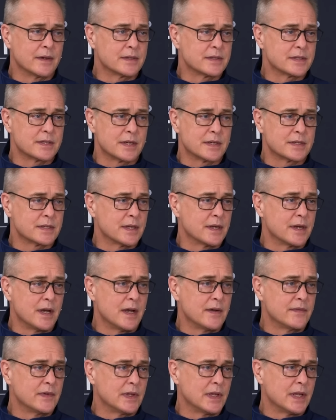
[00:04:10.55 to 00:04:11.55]
It's just an
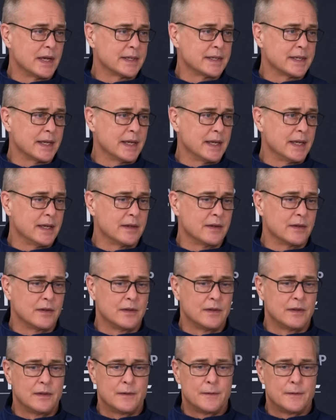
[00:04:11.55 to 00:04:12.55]
awful lot to handle.